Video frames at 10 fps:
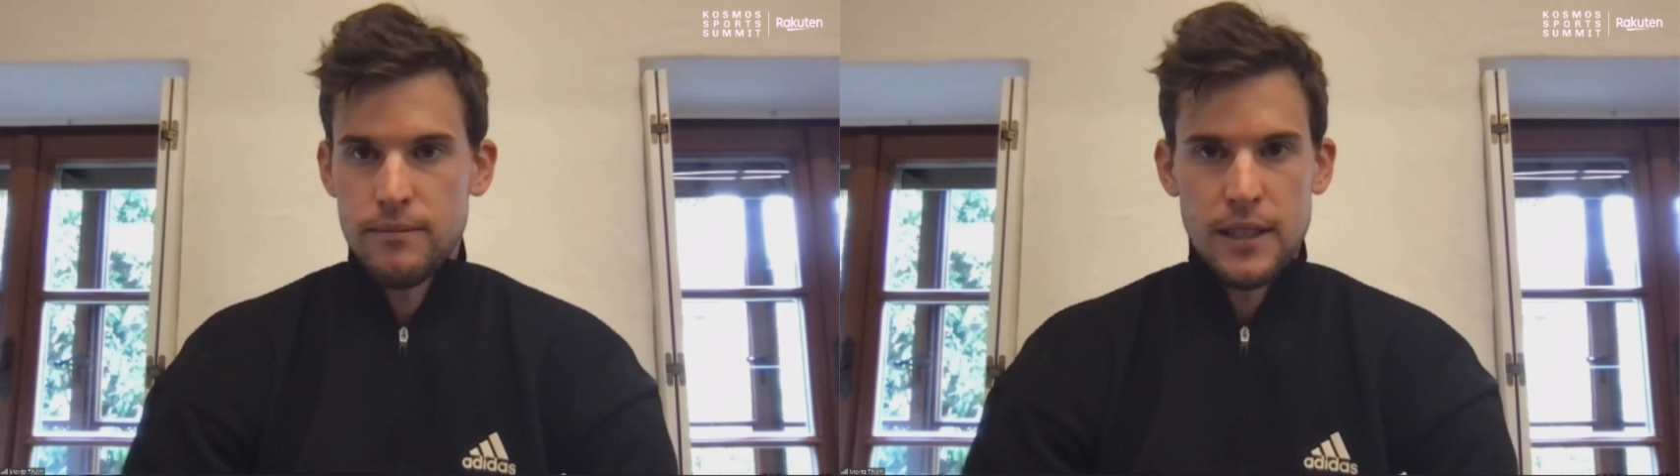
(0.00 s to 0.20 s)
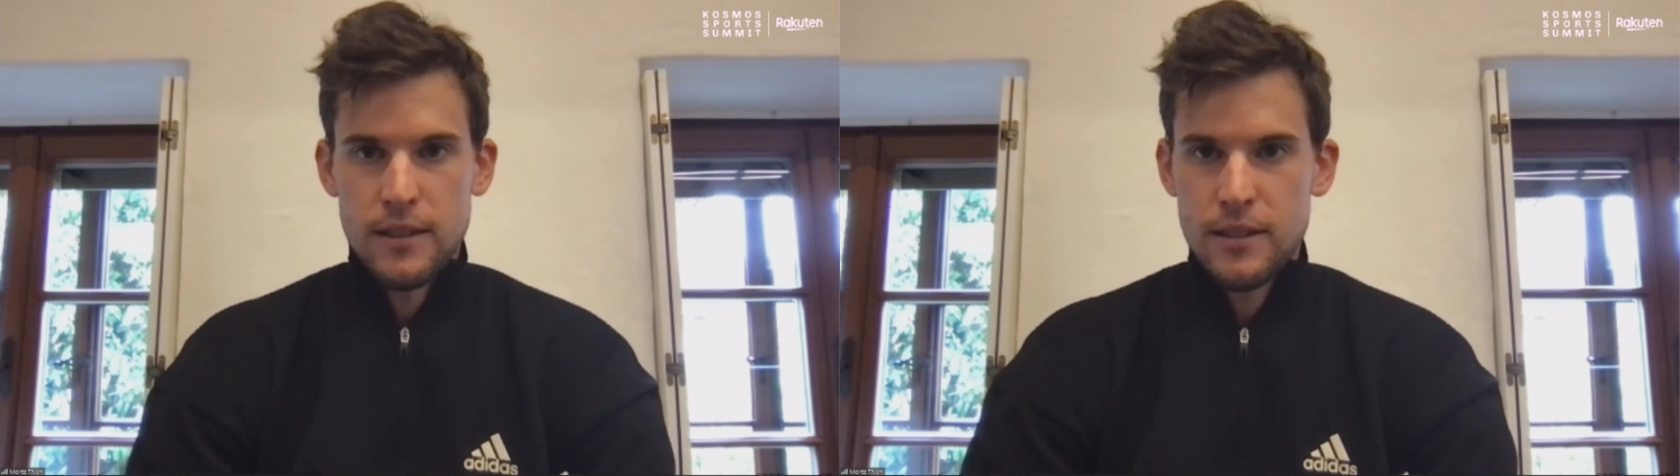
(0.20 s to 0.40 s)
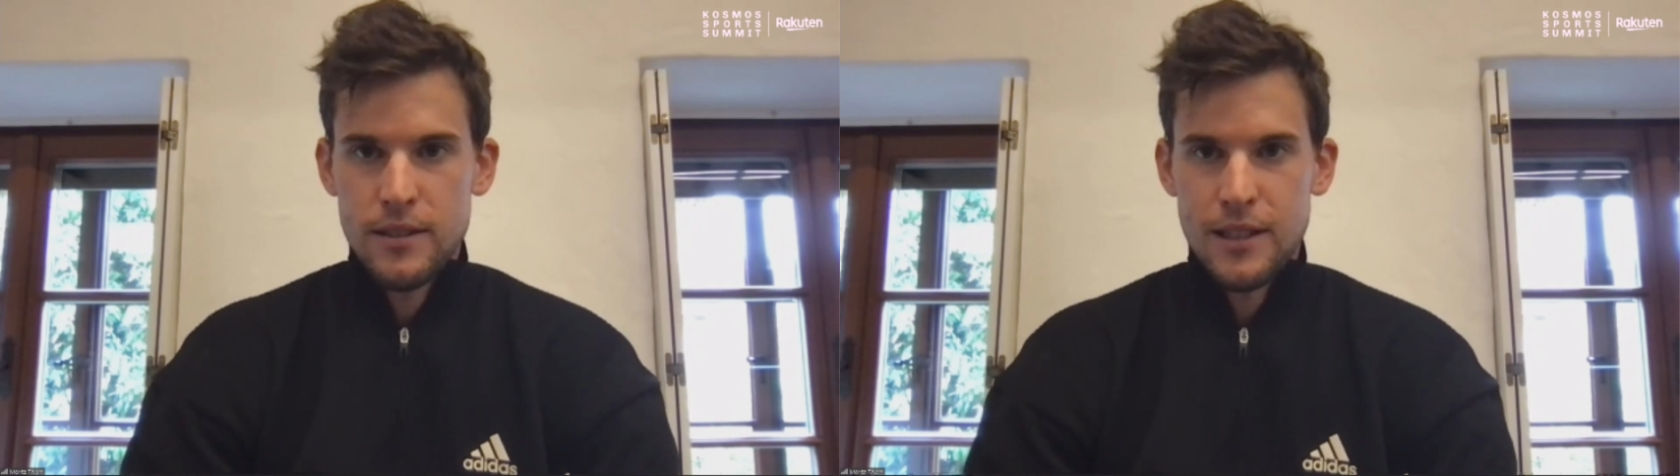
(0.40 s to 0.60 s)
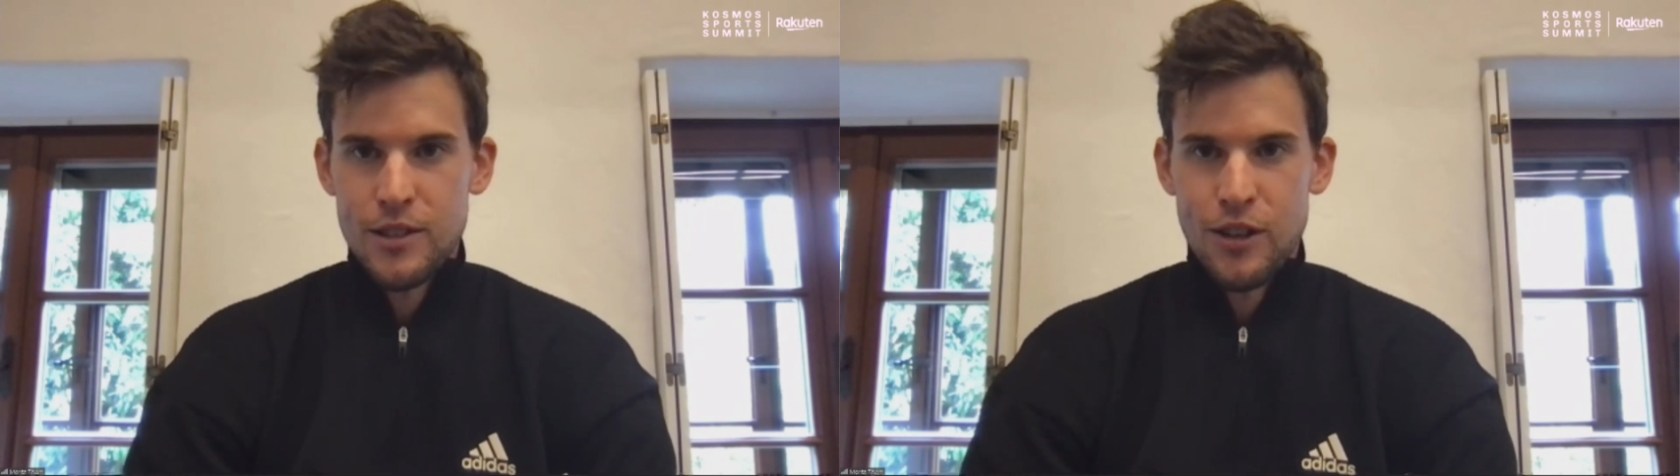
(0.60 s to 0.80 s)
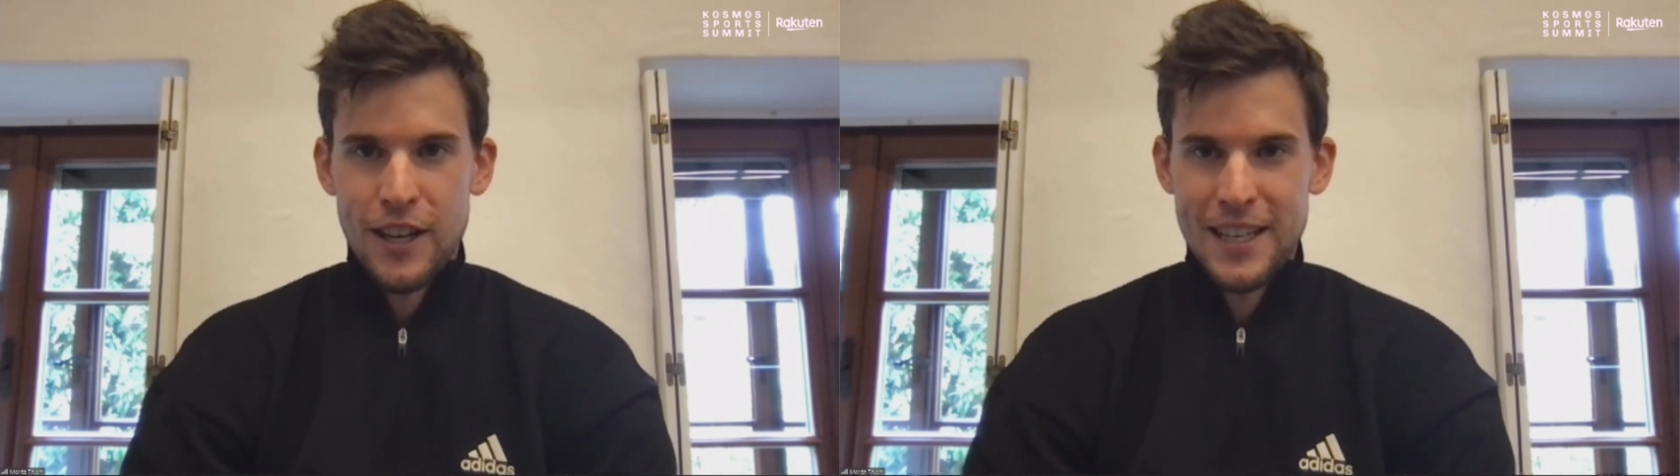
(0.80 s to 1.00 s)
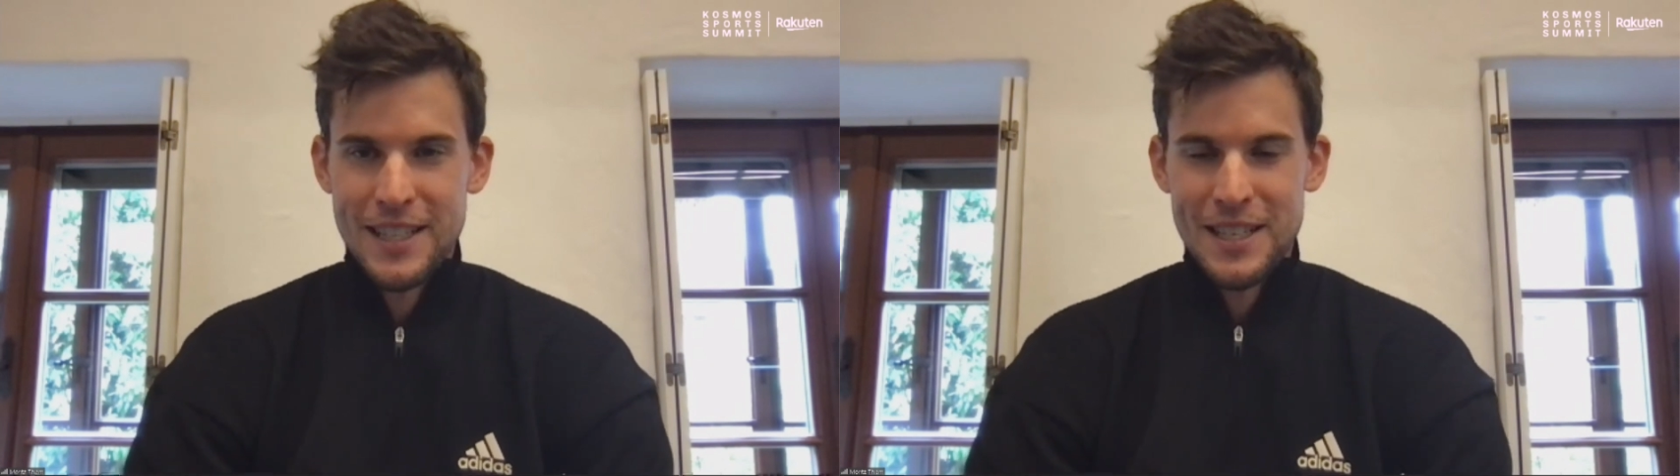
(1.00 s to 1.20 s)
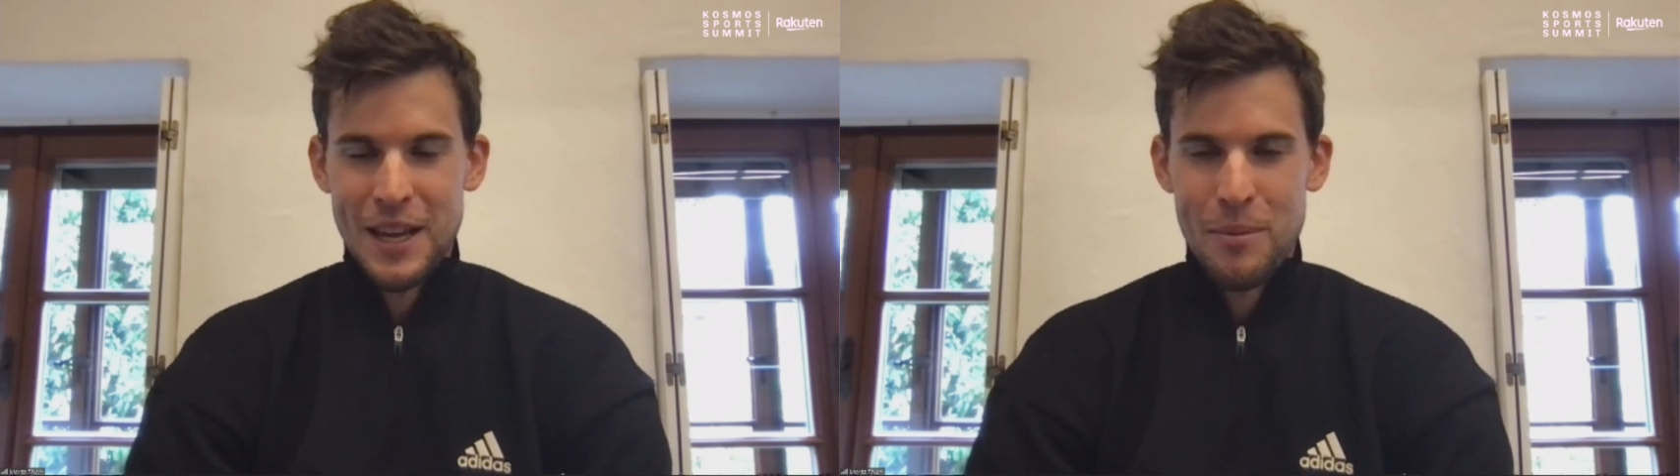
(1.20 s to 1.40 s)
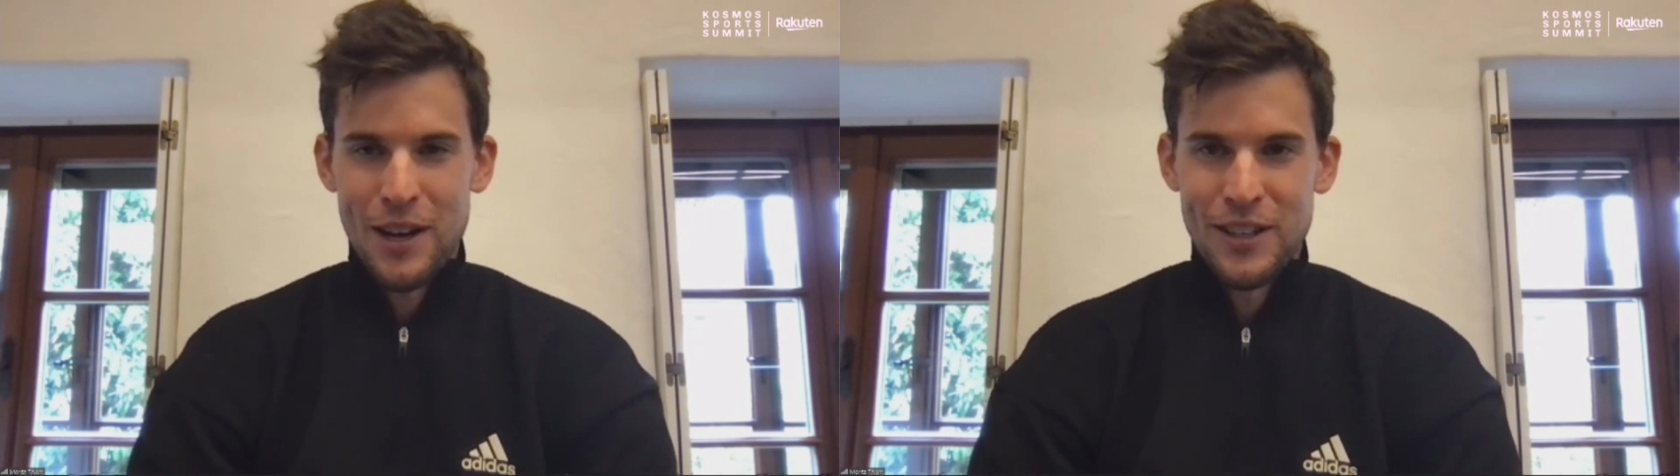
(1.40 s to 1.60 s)
that's all I can say
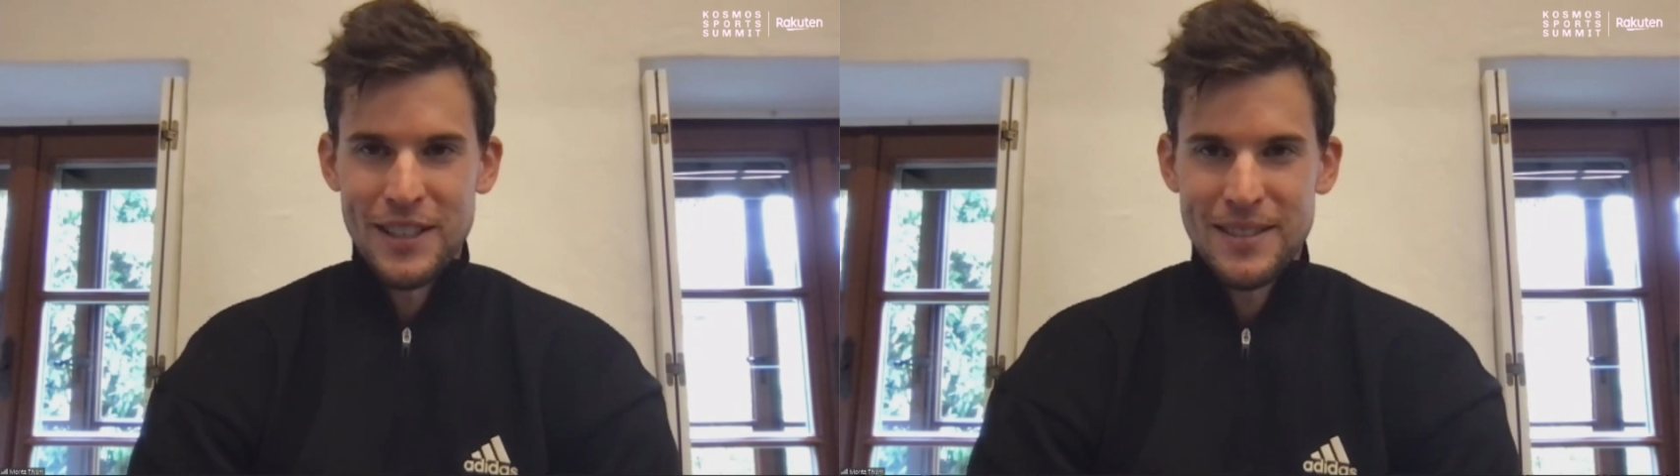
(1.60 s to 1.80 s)
about it.